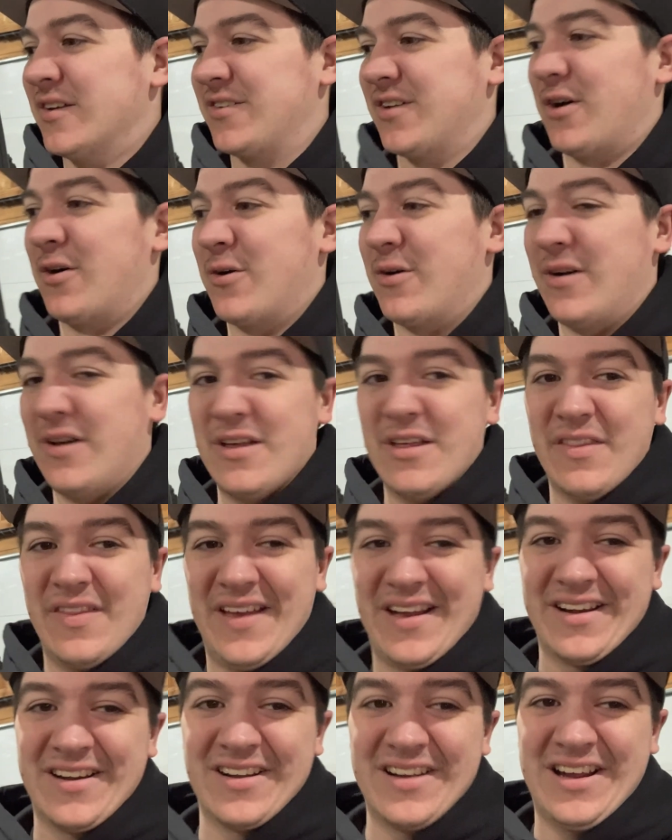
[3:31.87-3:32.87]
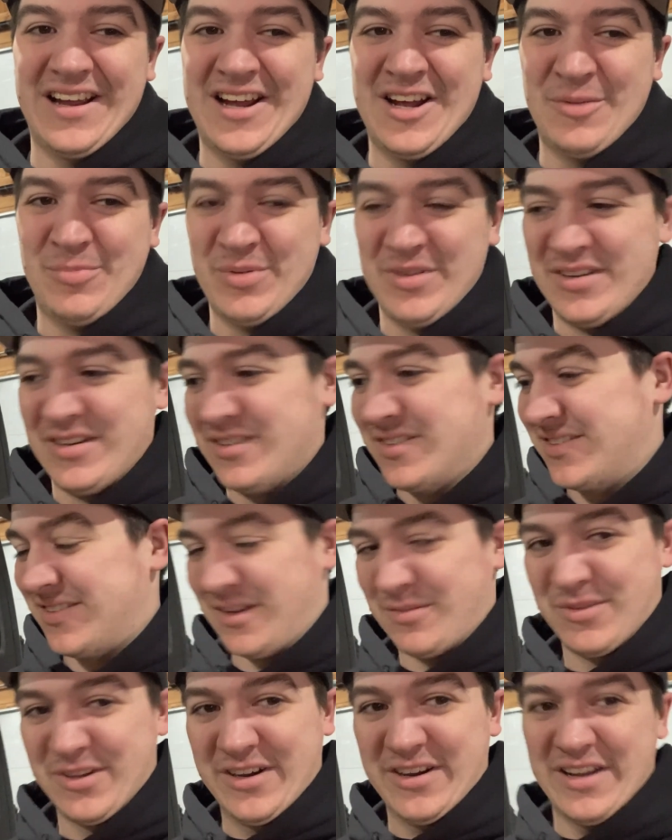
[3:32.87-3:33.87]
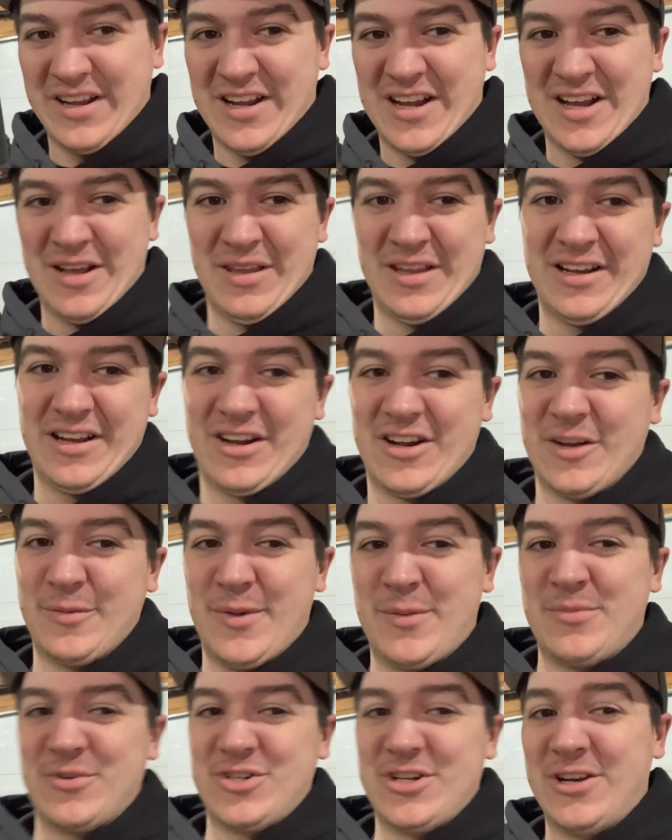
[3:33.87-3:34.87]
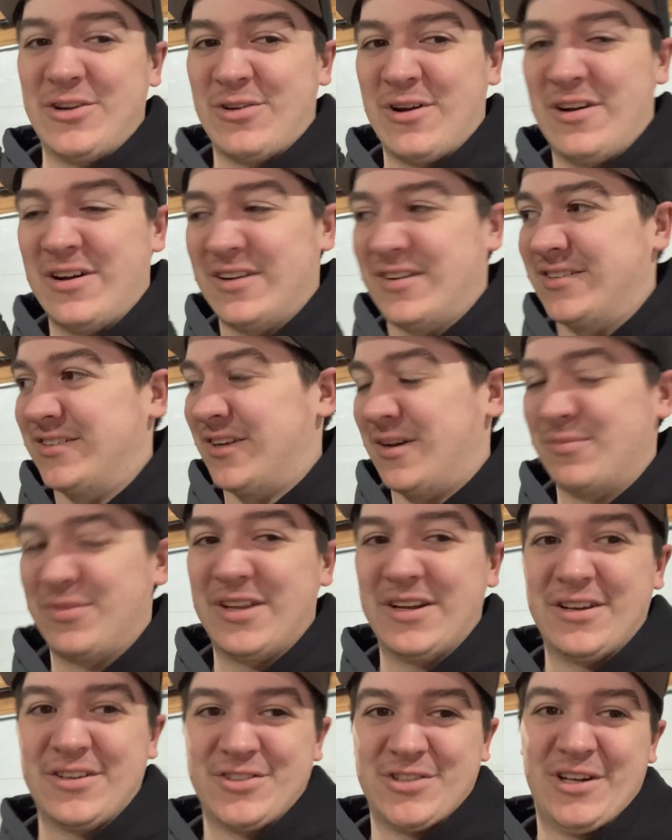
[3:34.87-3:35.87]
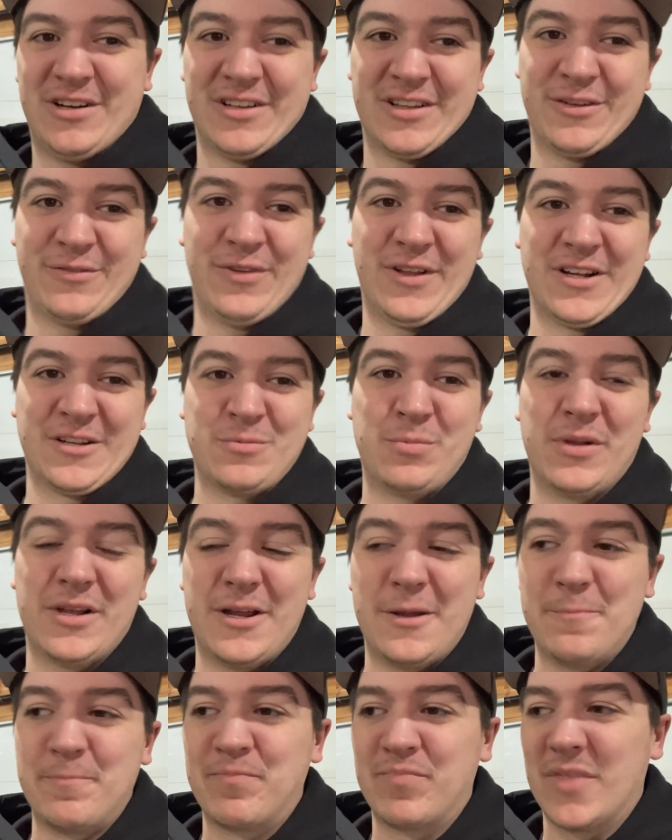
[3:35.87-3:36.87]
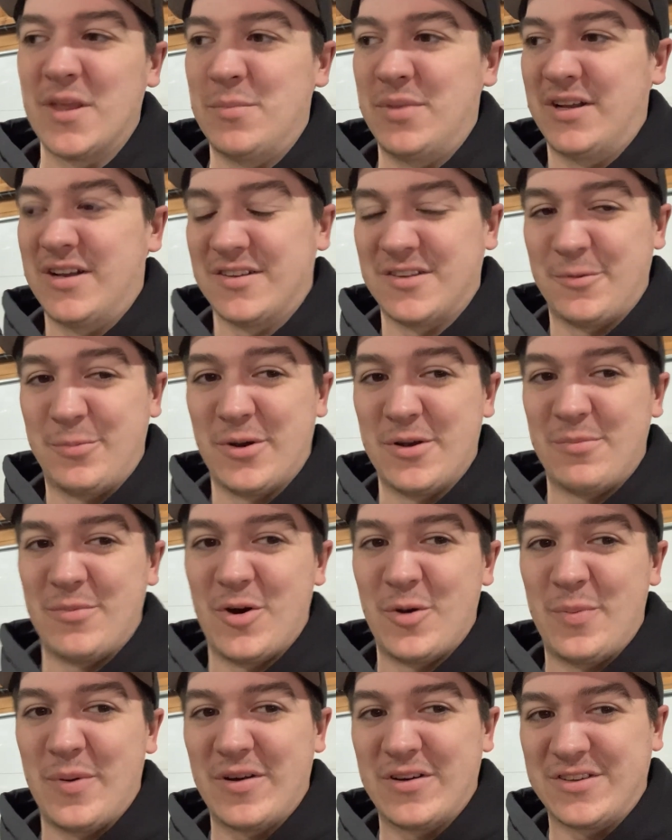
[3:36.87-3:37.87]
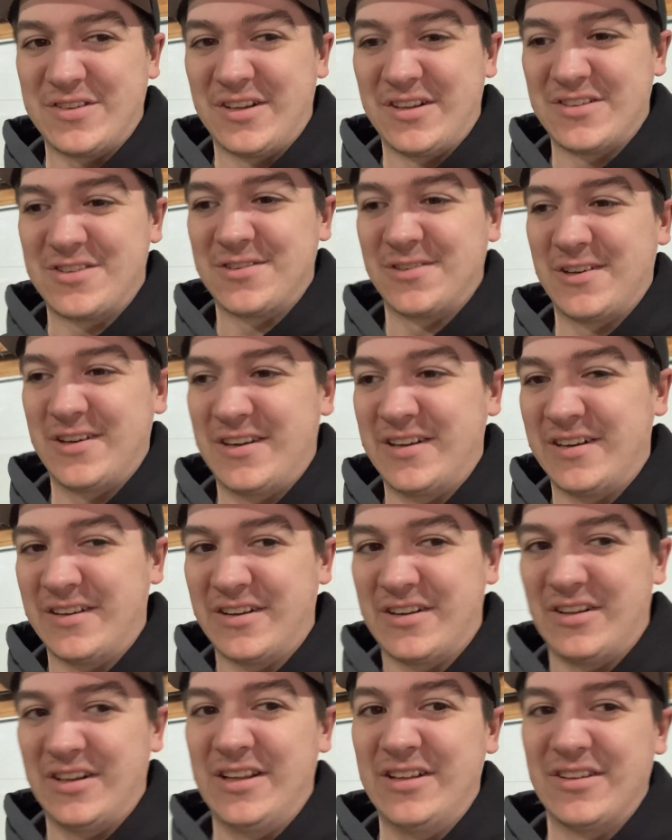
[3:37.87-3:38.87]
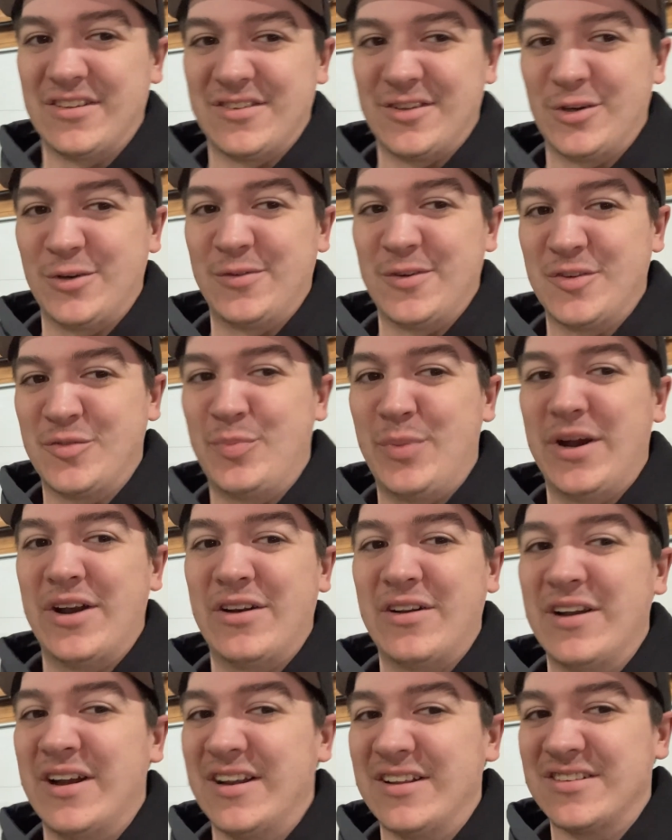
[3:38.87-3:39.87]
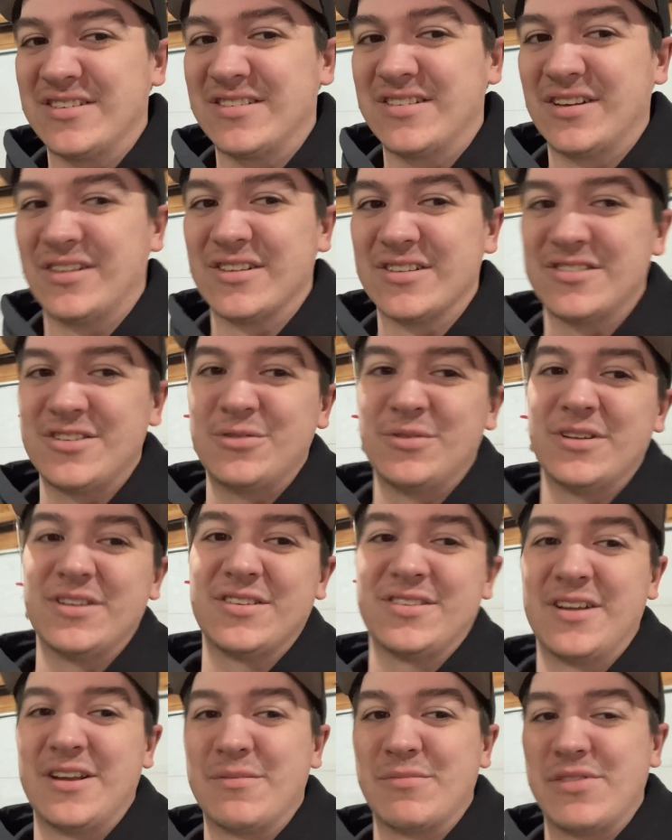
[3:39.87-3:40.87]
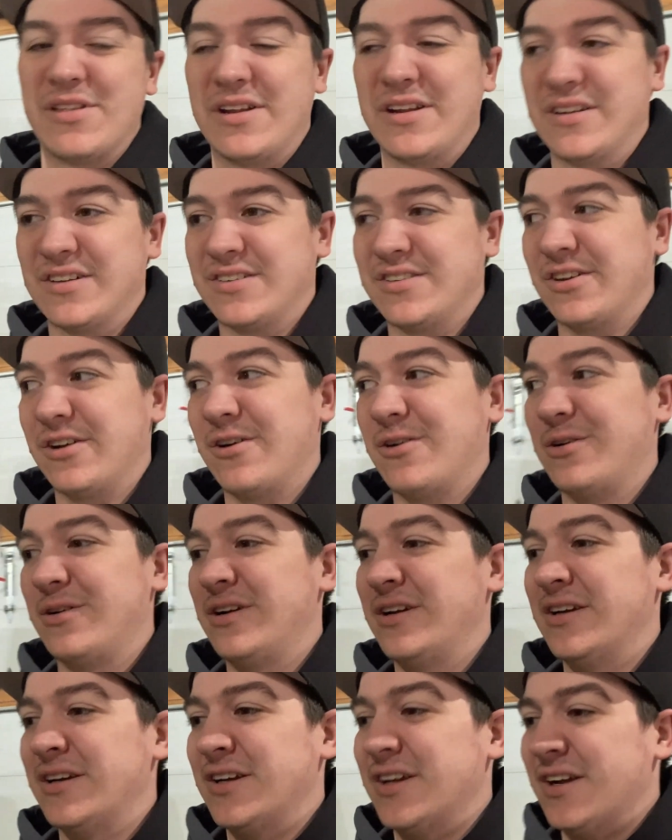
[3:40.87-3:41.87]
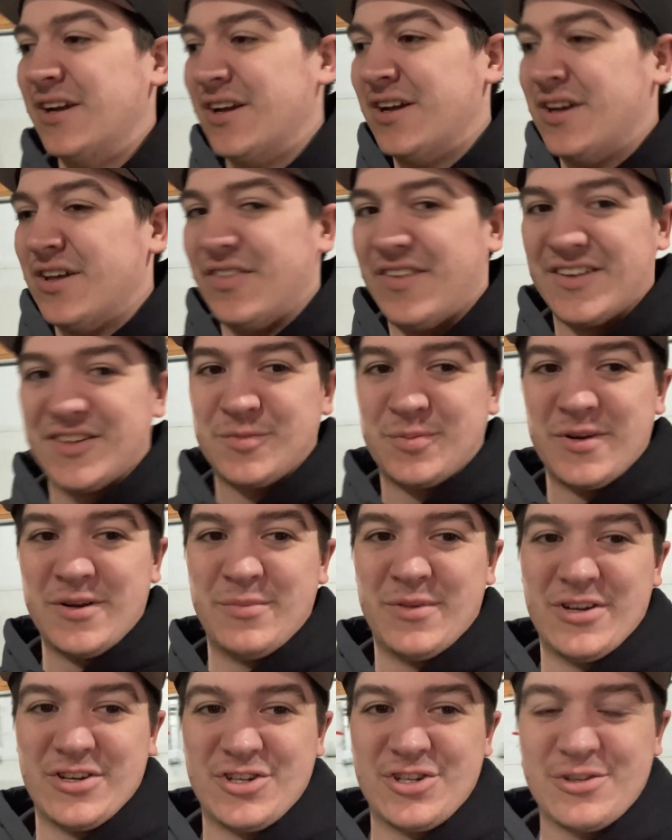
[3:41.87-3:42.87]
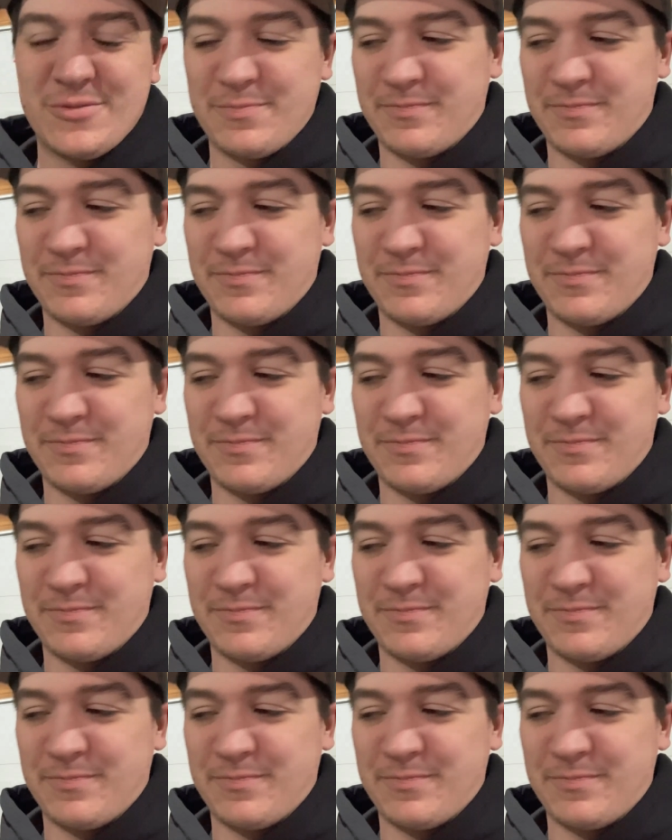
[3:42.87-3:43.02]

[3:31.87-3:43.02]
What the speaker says: So that could have happened. Something could have happened, like it could have been machined wrong. Something is wrong with the flex plate, because I put a Mopar sensor in and cleaned the surface better, and it still is doing the same thing. So that's pretty much